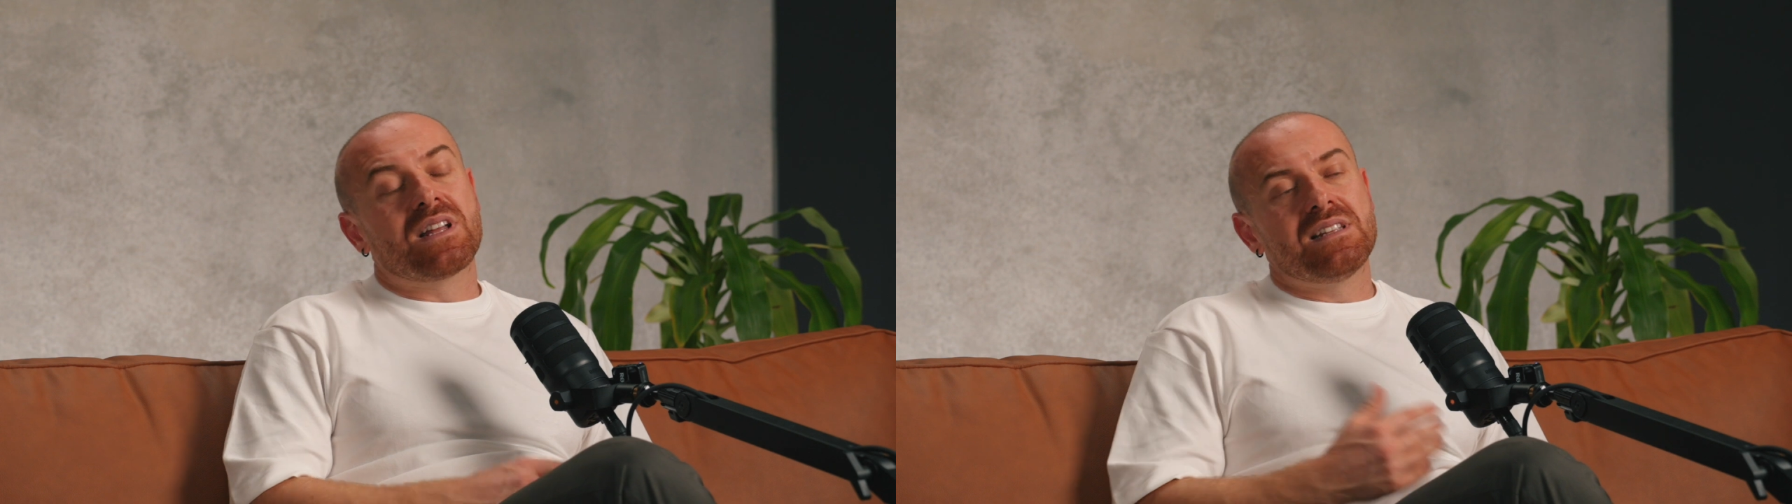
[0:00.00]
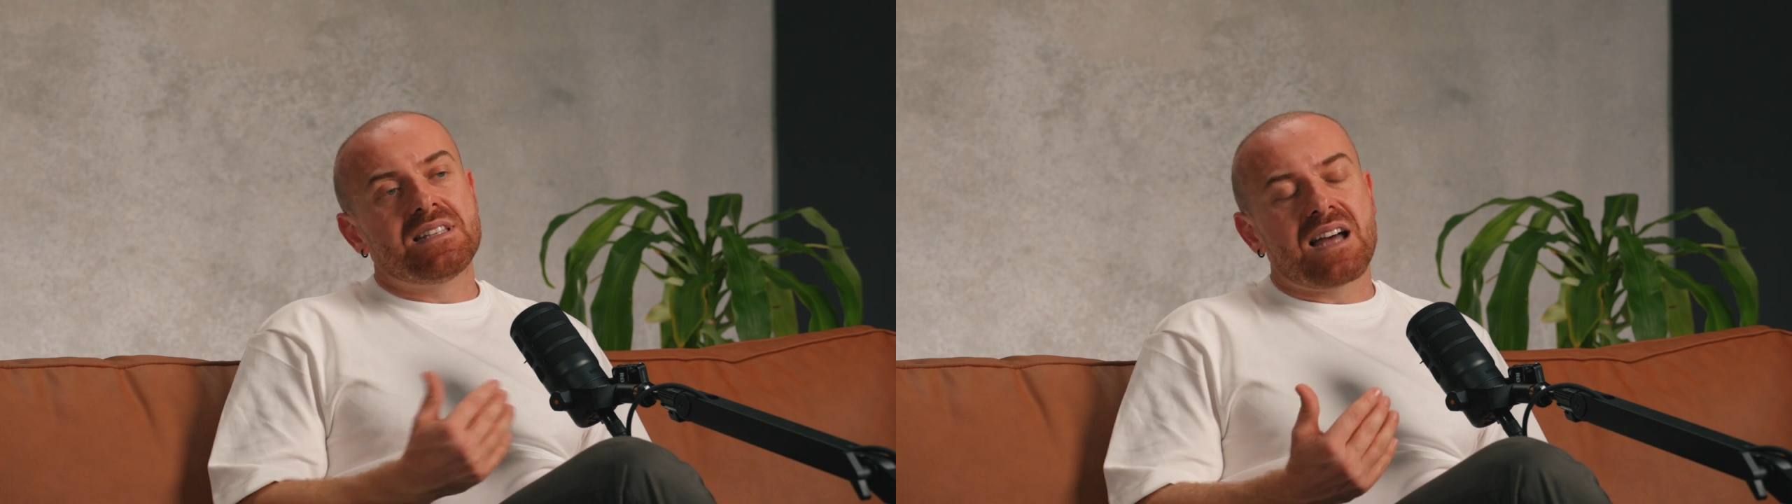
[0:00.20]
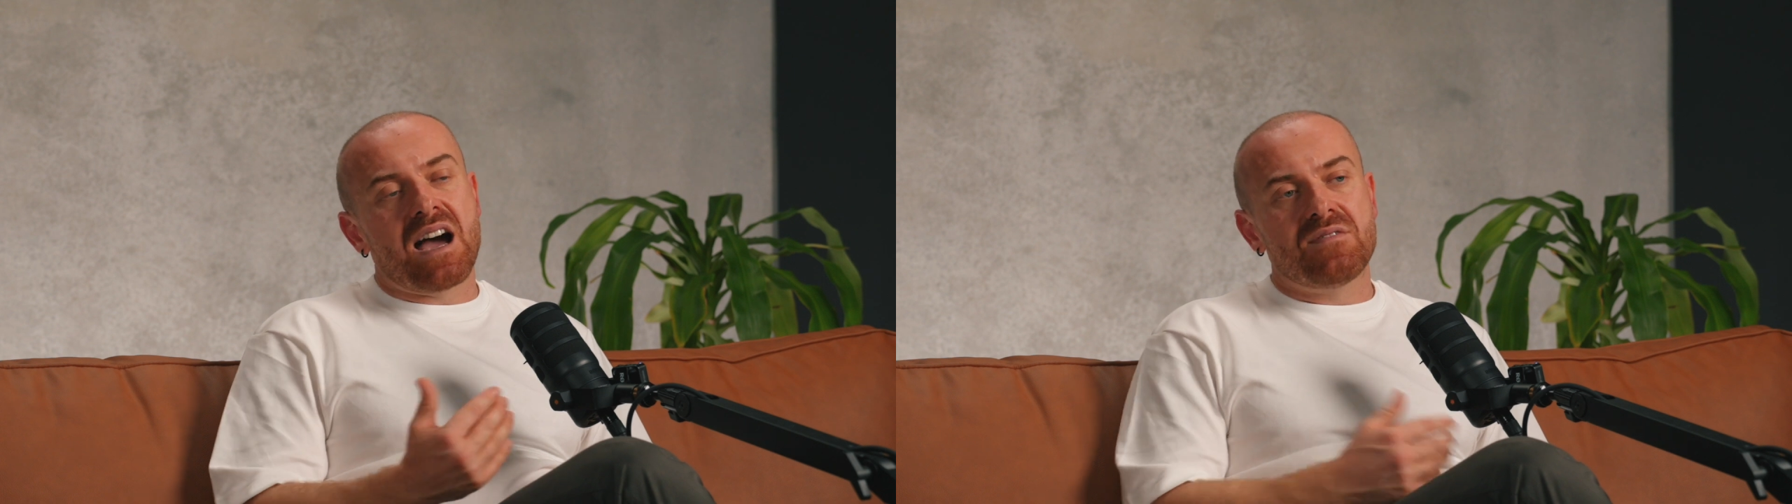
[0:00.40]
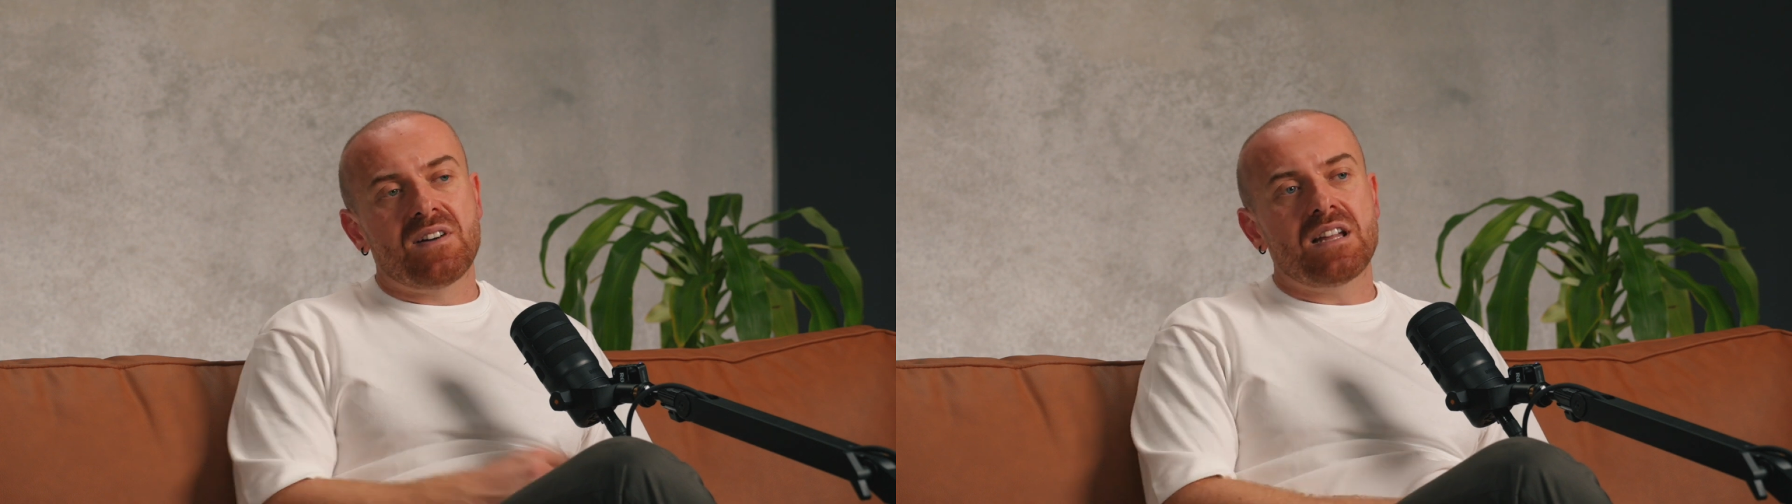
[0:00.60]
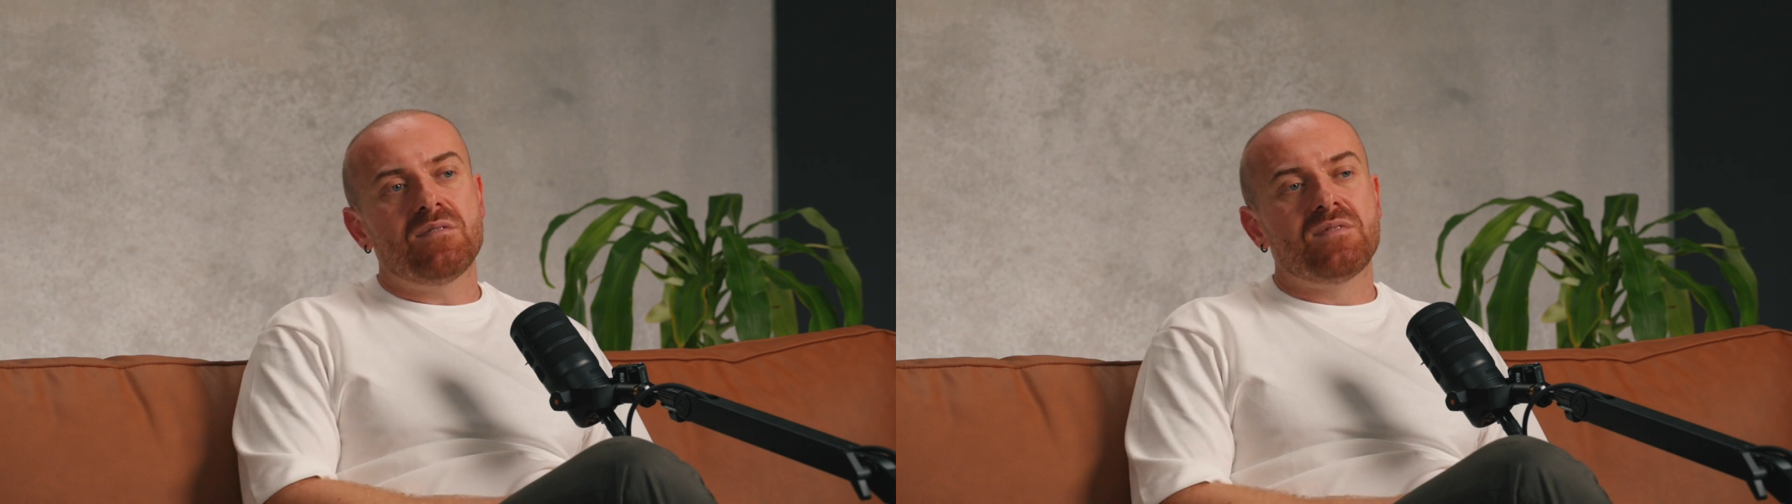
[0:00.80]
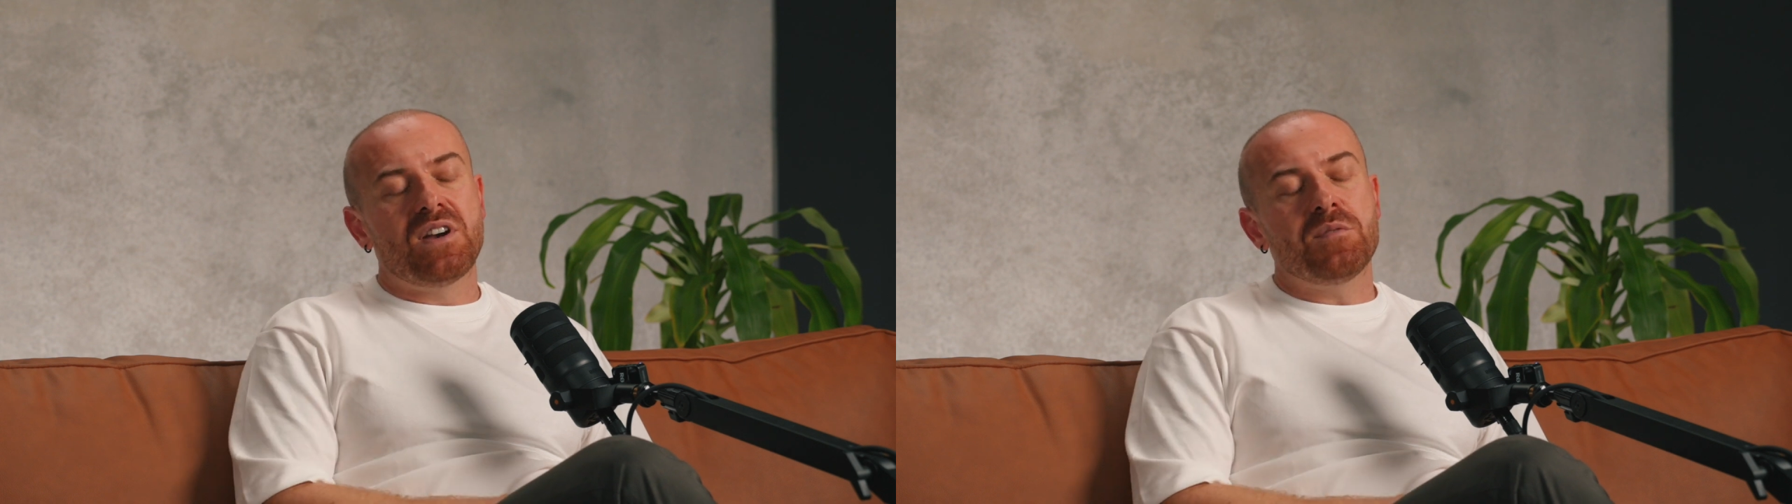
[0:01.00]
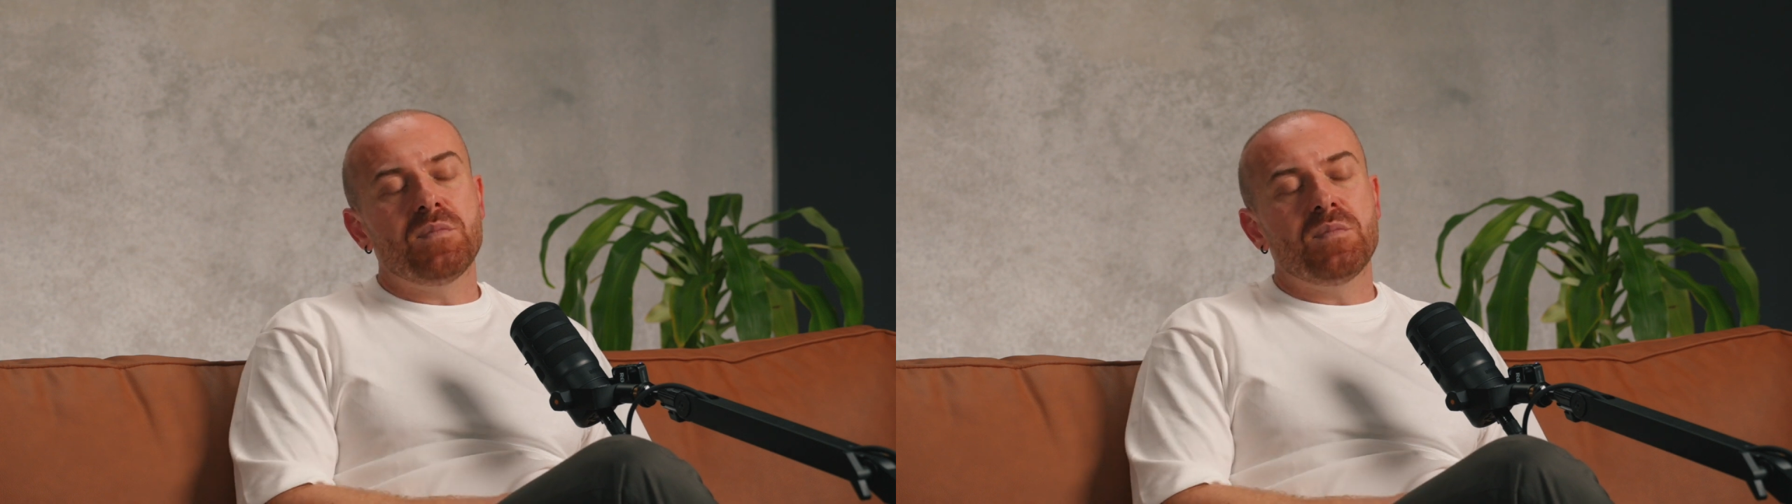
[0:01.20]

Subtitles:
At least I find it very